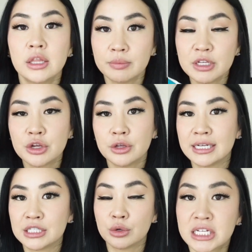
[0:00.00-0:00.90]
And let me tell you
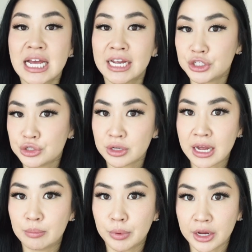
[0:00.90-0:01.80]
guys, so because I do
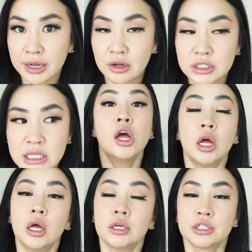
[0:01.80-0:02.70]
get breakouts,
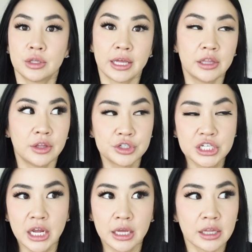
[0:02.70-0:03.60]
like the other
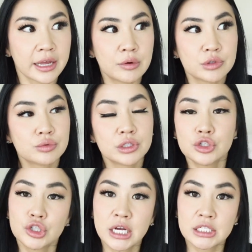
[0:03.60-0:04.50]
day, like I was really
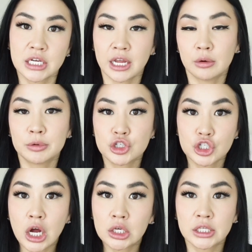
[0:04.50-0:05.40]
stressed and I ate a bunch of
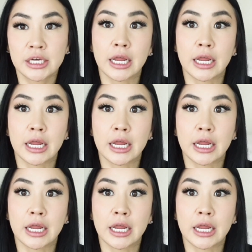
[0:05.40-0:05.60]
chocolate and